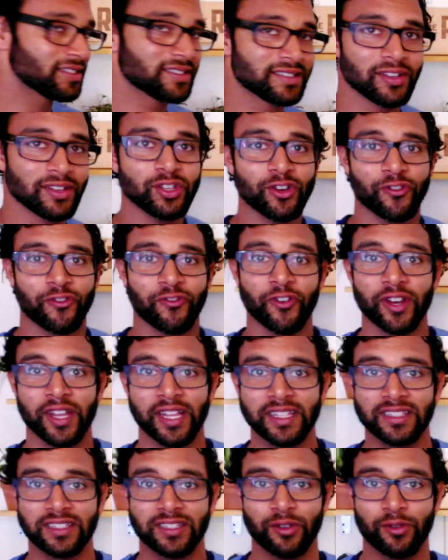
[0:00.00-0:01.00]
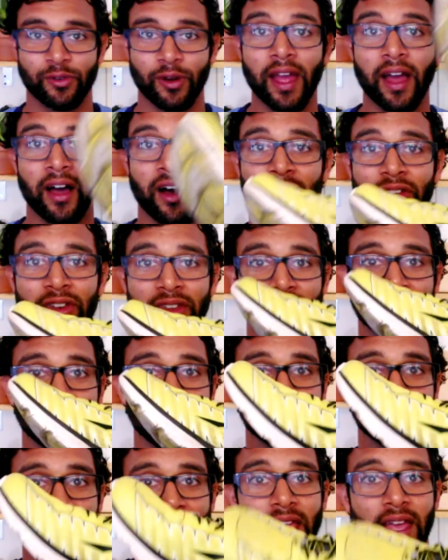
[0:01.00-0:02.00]
until your foot hits the ground,
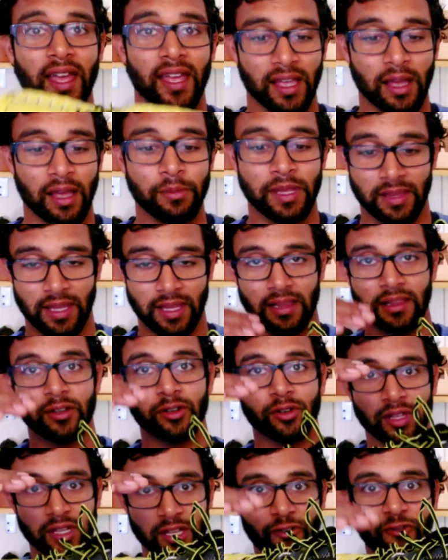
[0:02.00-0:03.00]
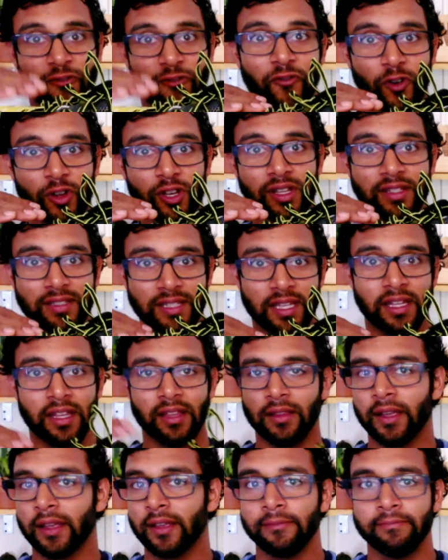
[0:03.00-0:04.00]
literally your foot is
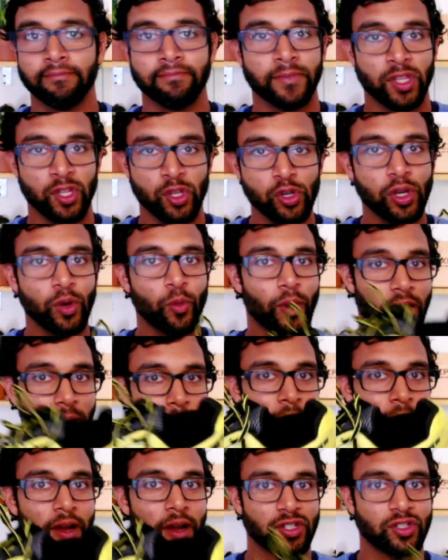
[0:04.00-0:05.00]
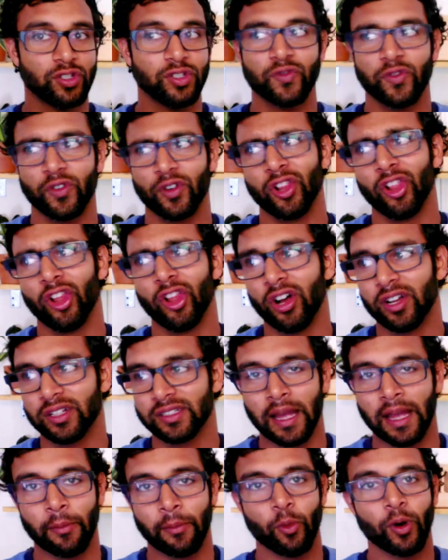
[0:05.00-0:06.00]
hitting, you can wear a pair of shoes for a long
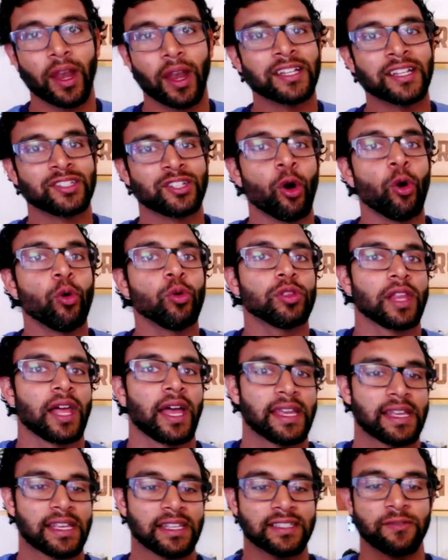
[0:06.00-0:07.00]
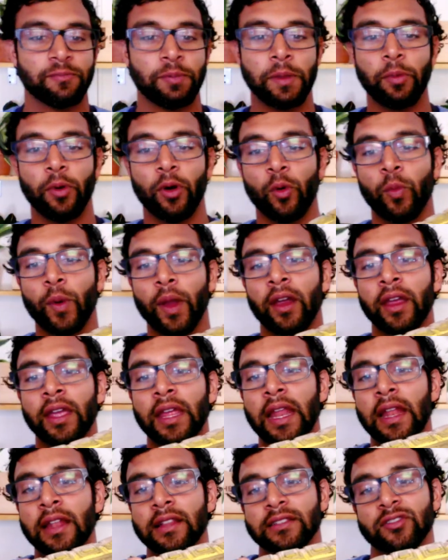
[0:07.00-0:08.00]
time. What I don't like is if people are wearing
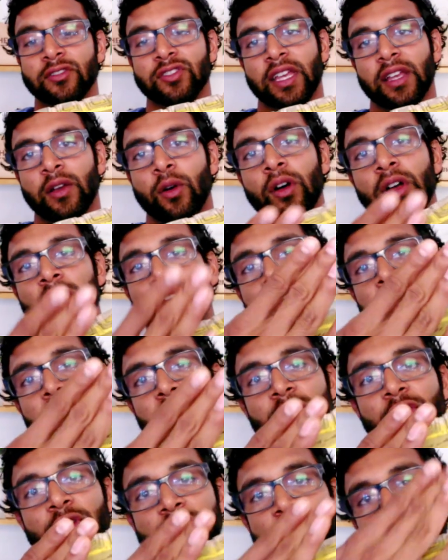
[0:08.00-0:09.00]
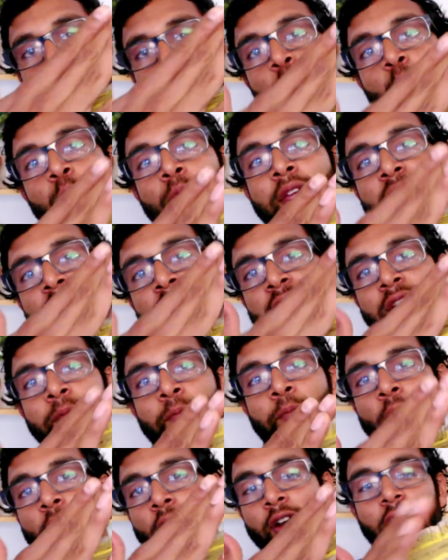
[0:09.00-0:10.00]
it and there's like a
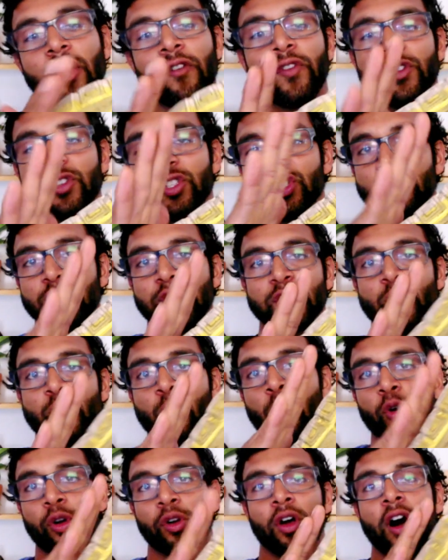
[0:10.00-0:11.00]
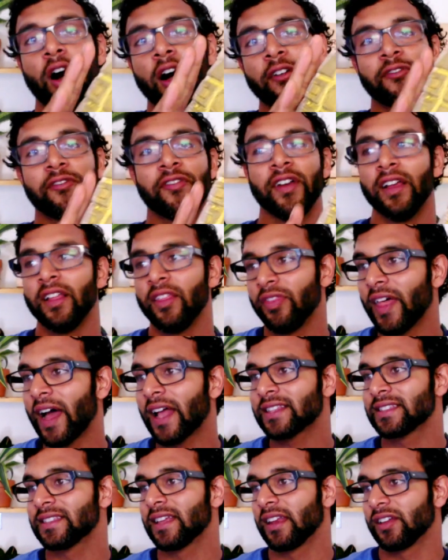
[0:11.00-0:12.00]
weird part of the shoe that's worn off.
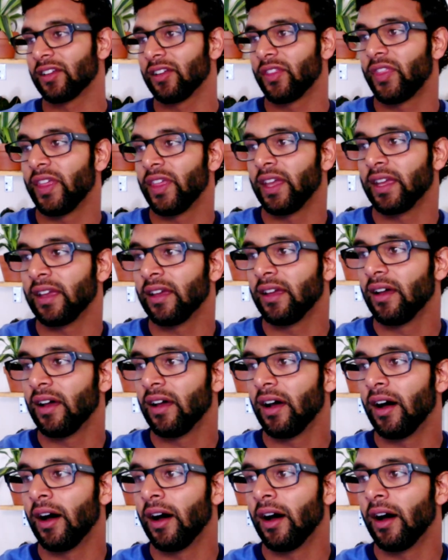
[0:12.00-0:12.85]
That's not a good thing.